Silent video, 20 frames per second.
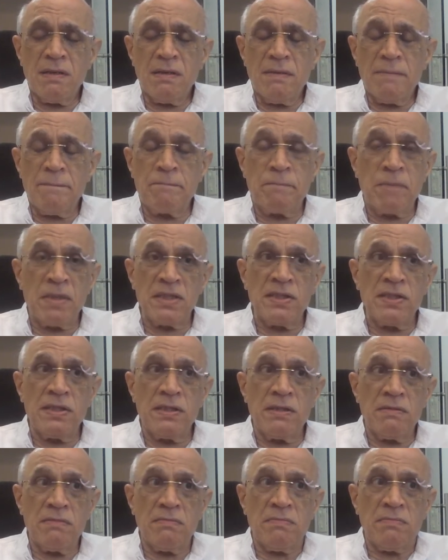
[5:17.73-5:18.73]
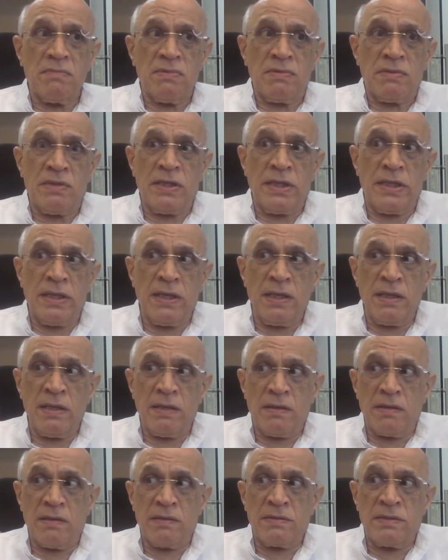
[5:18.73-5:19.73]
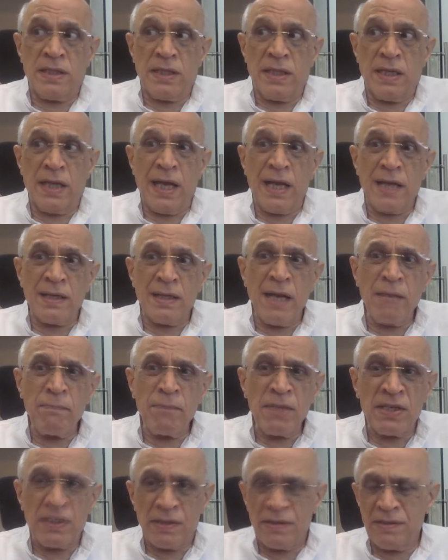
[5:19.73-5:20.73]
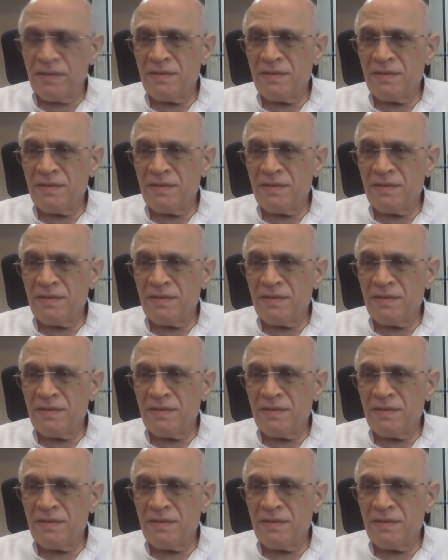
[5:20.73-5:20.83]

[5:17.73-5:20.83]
but they are happy.